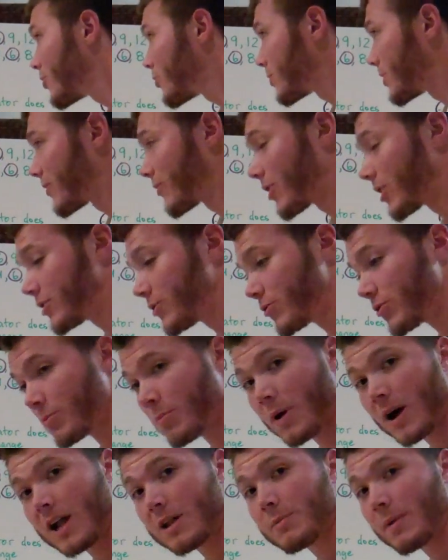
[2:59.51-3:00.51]
Whatever I do to the
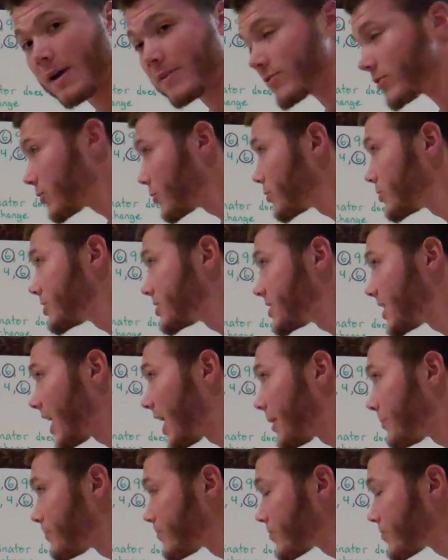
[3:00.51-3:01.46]
bottom, I have to do to the top.